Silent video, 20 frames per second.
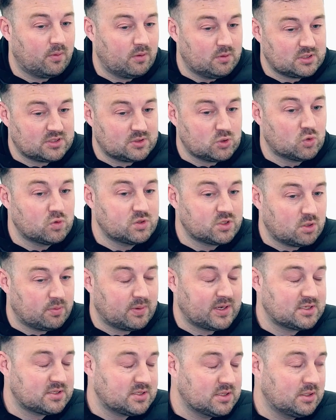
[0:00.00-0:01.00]
storage
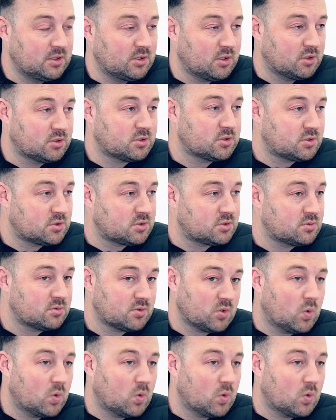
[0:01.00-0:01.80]
capacity costs